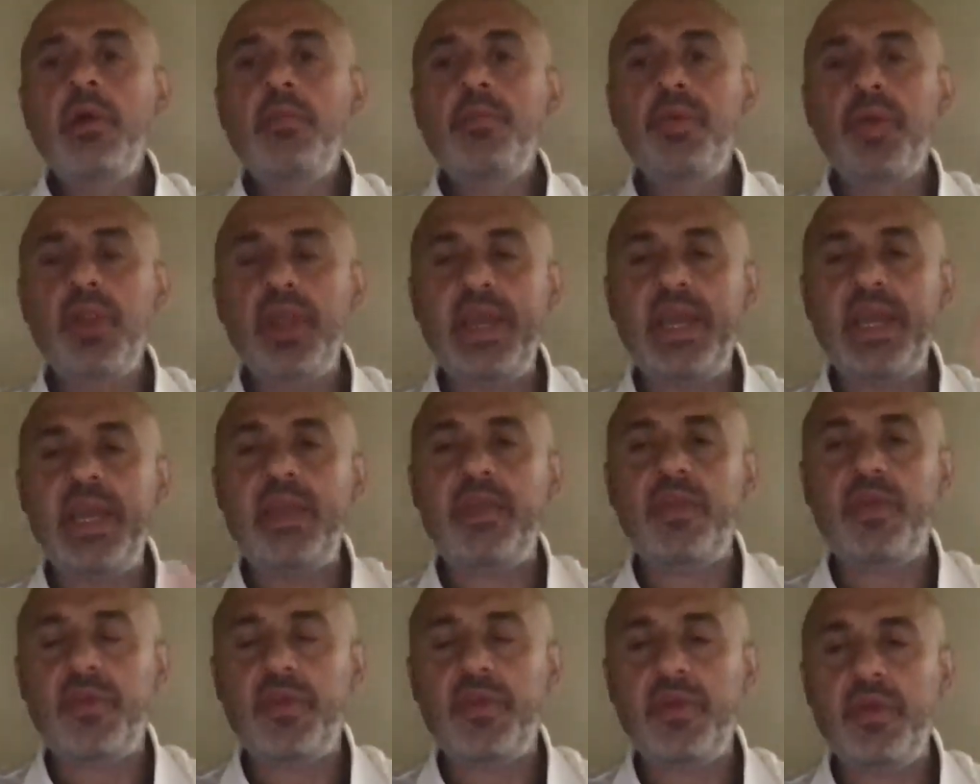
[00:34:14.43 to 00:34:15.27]

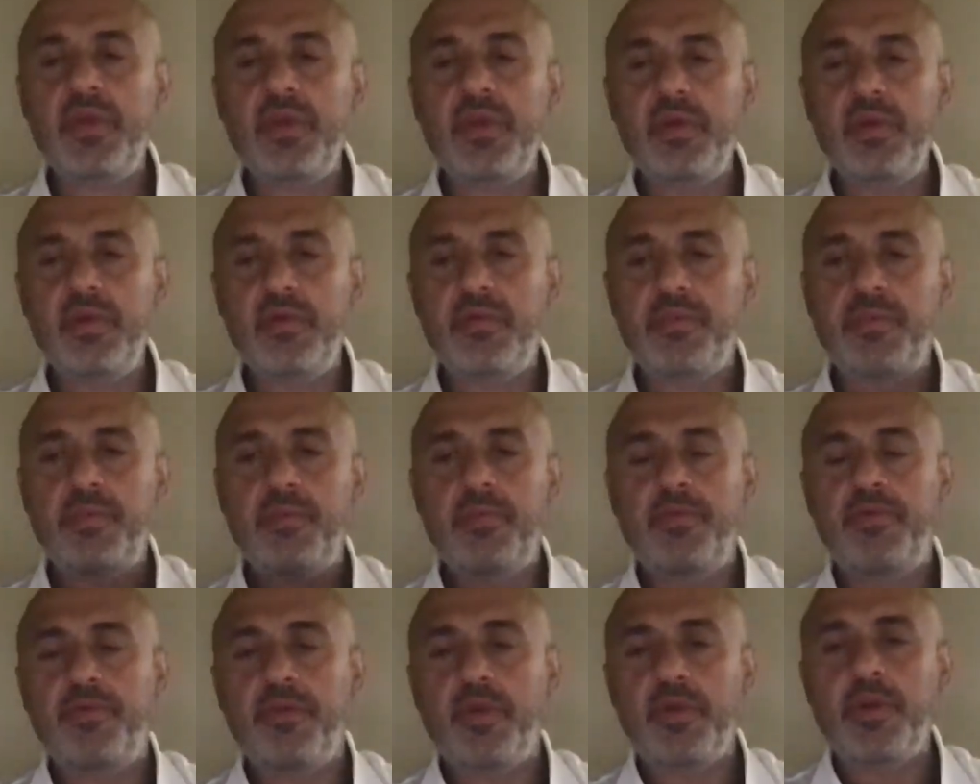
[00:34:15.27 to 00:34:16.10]
Please,
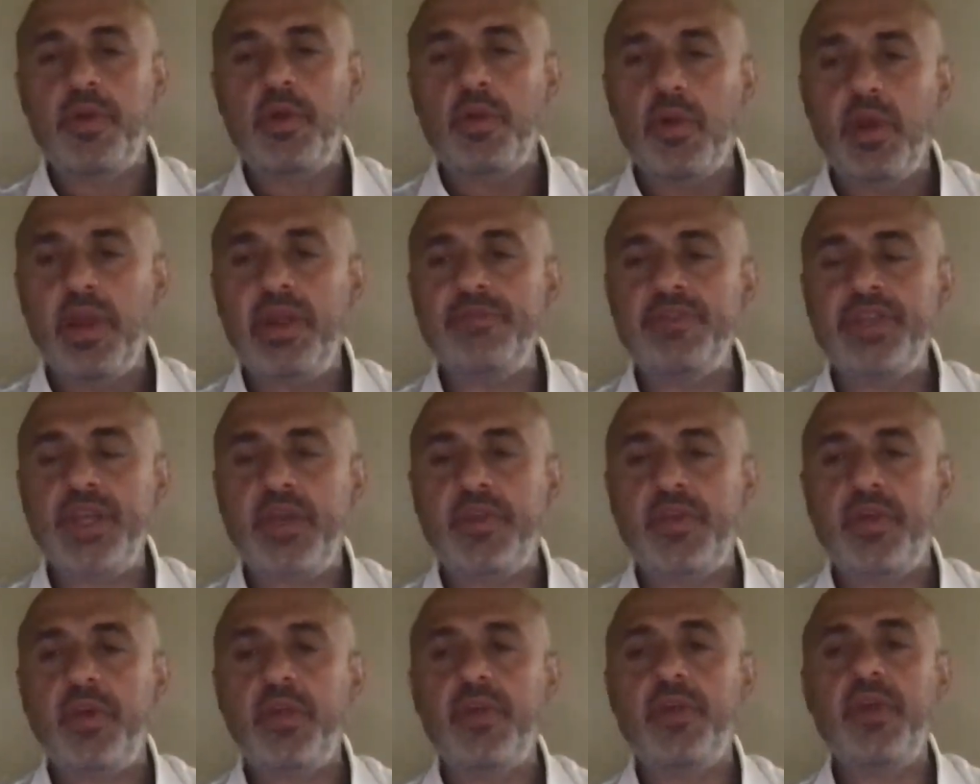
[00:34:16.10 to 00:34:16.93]
for the glory of
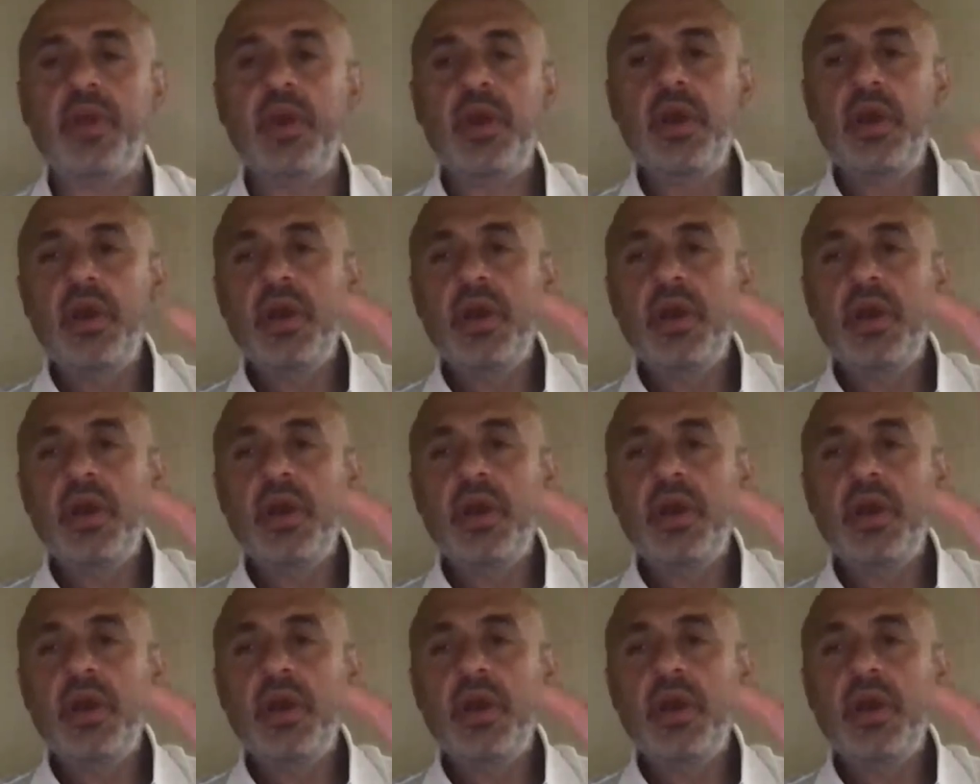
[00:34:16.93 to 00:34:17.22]
Jesus,